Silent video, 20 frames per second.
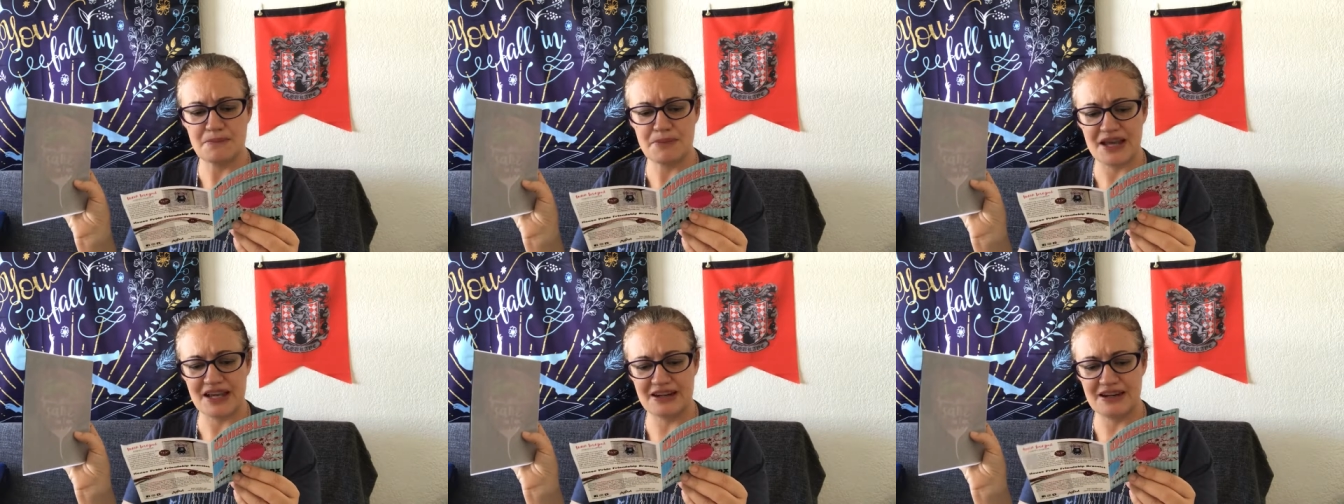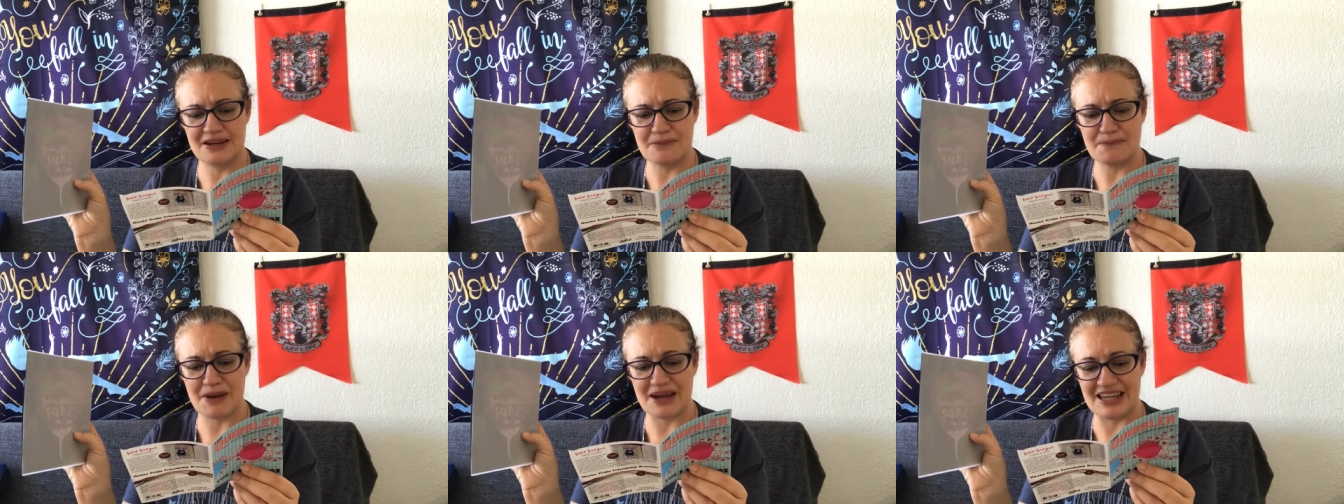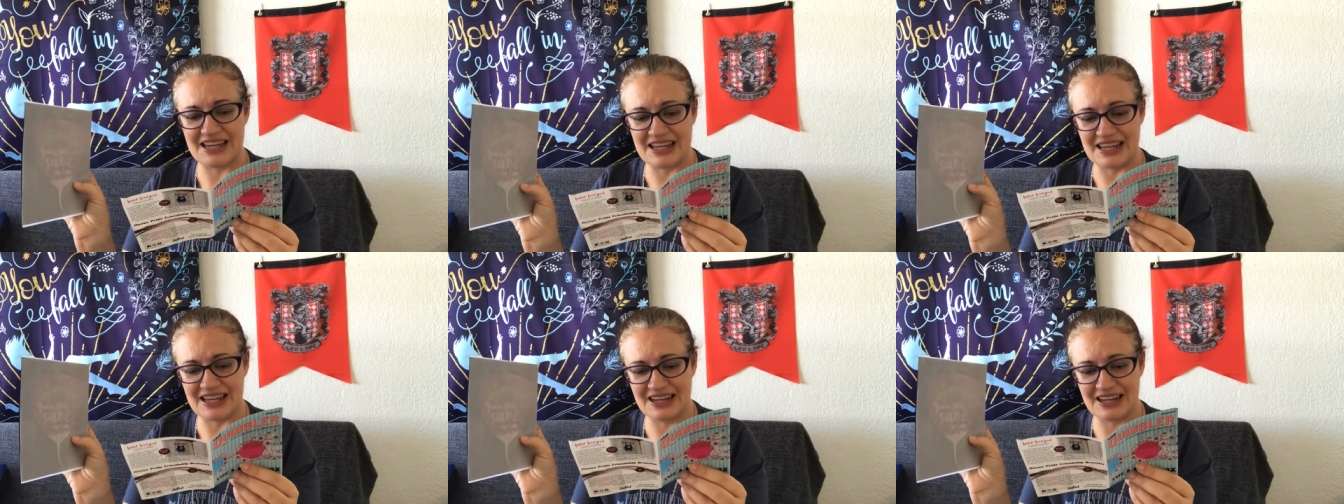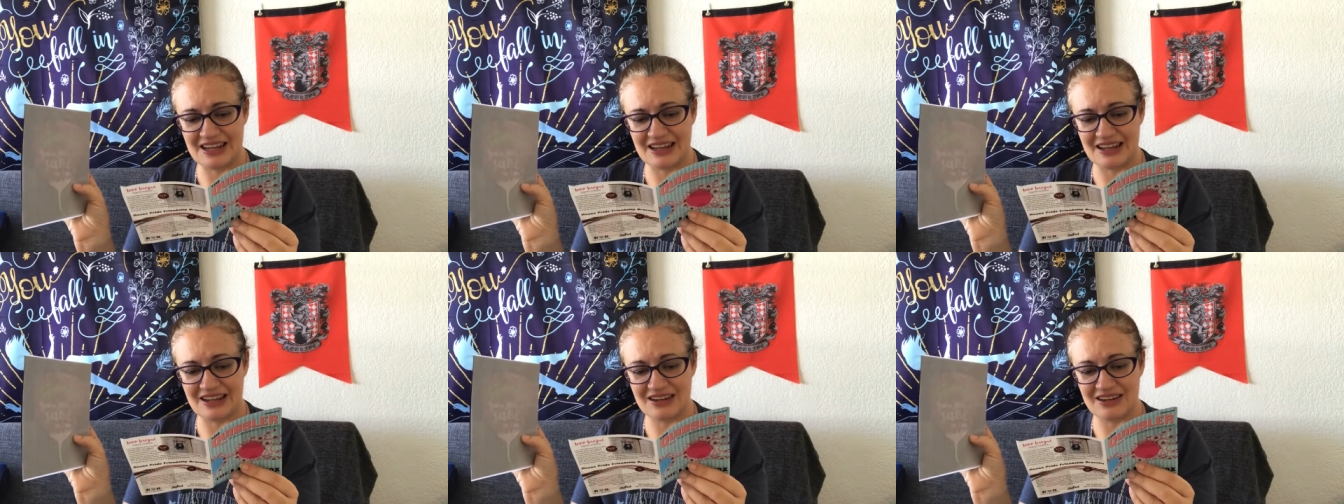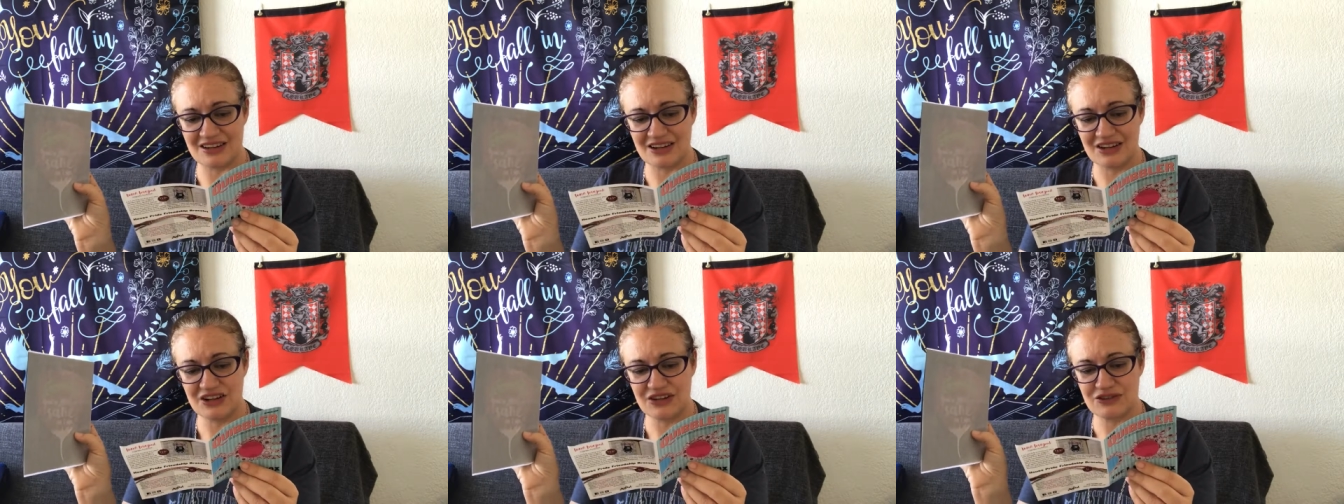painted by
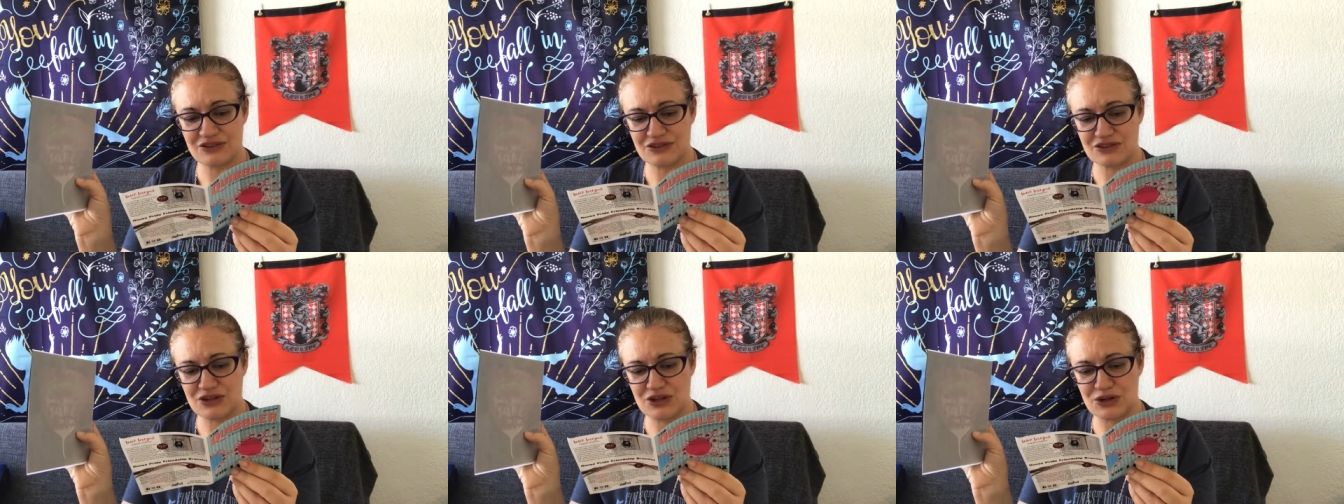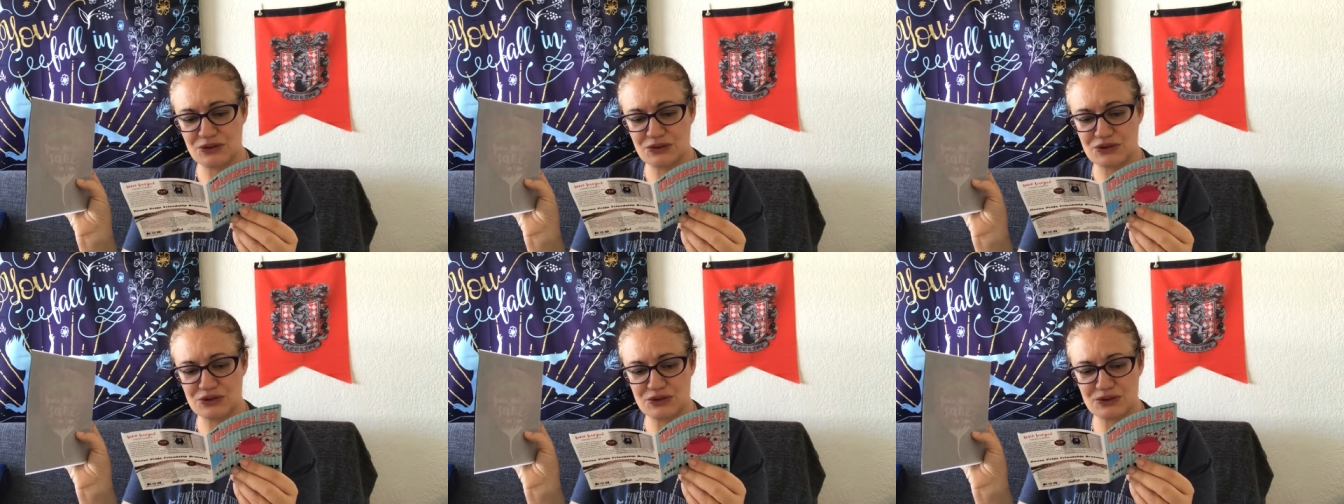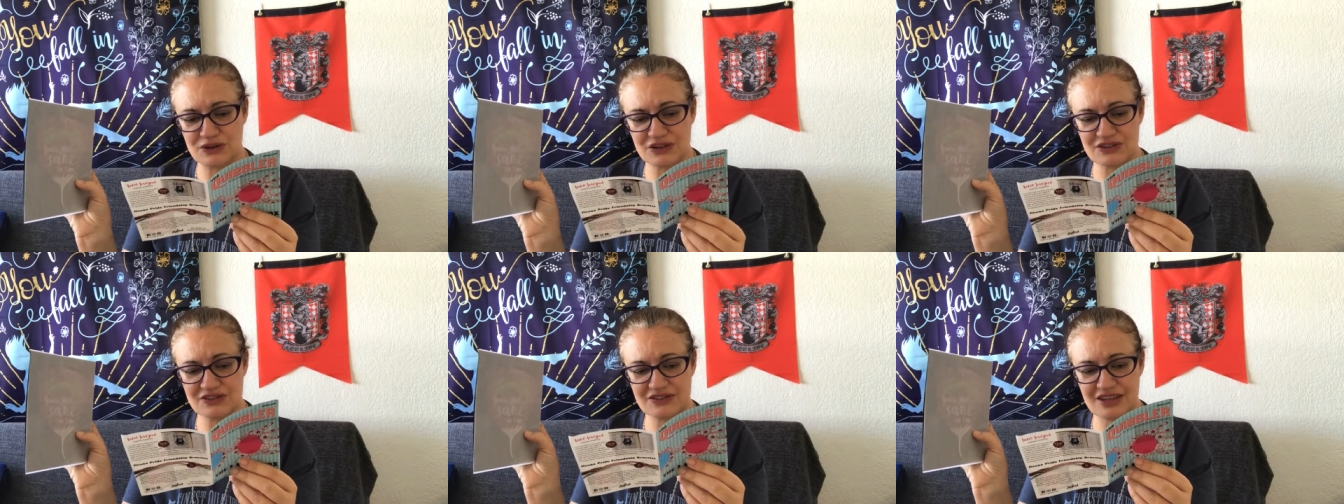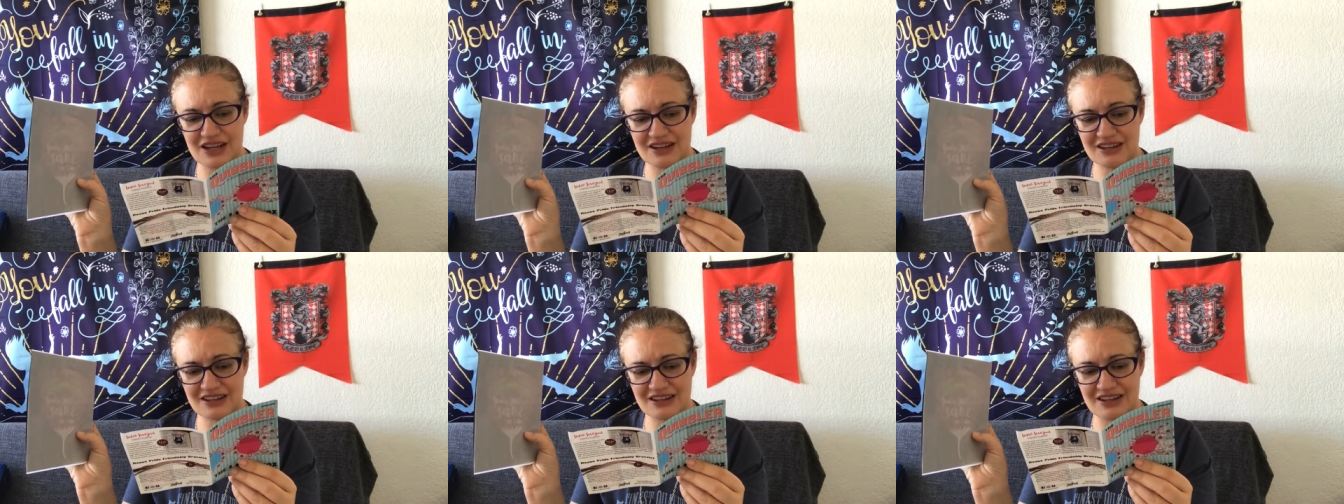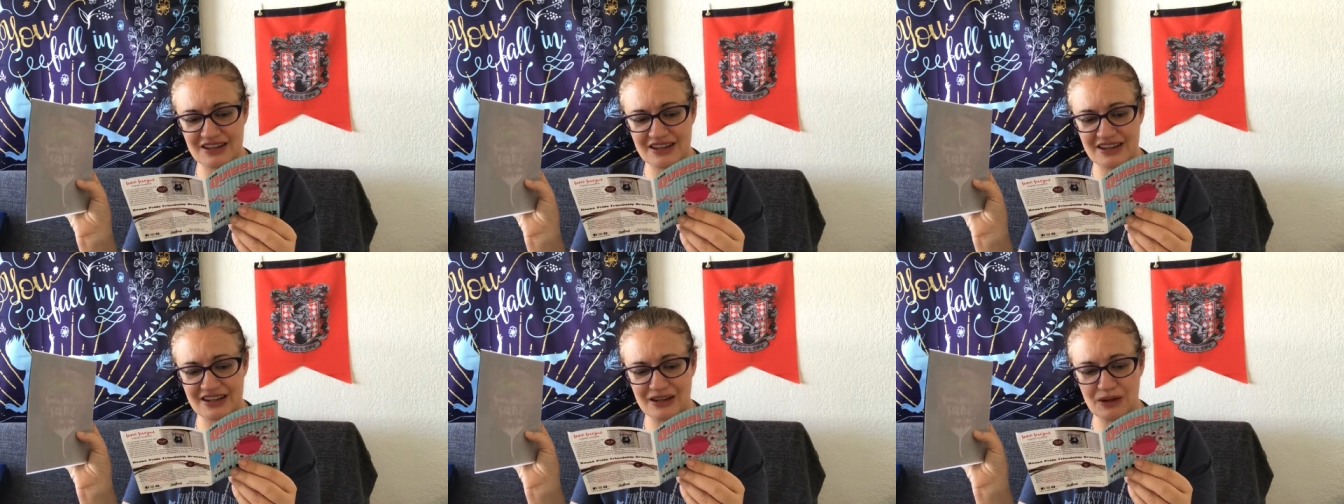hand, so no two are exactly
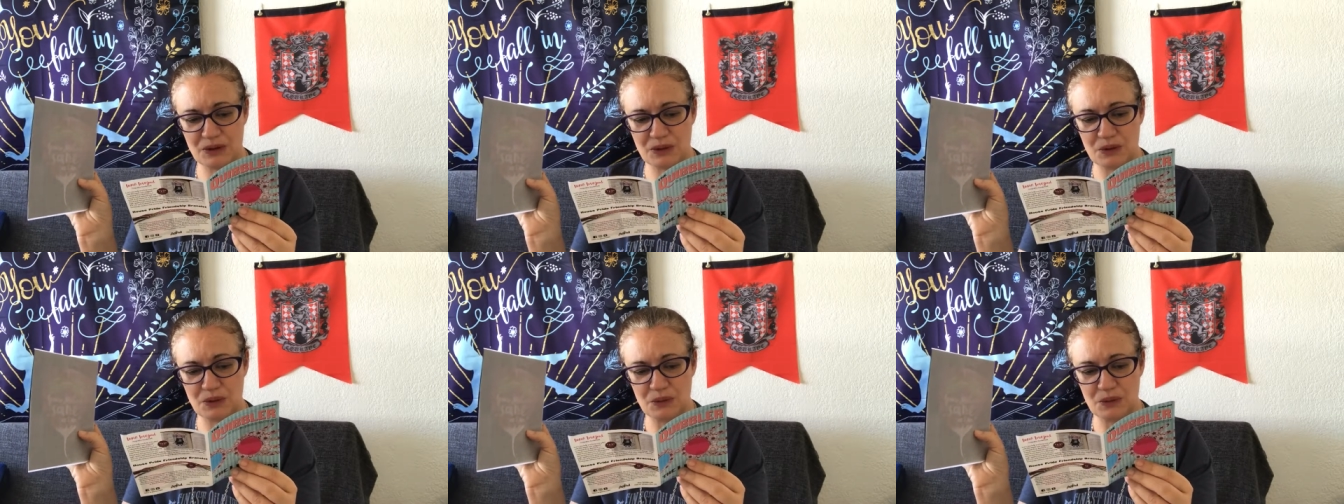alike.